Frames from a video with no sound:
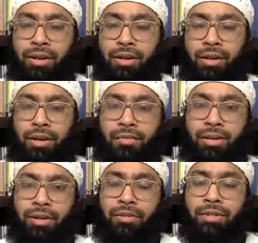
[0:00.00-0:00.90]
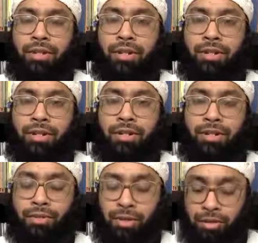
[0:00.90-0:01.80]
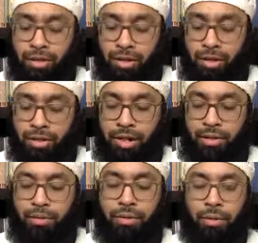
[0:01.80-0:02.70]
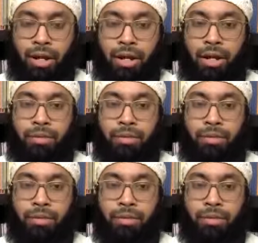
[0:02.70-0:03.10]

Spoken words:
all of our efforts and intentions throughout the night, our dua,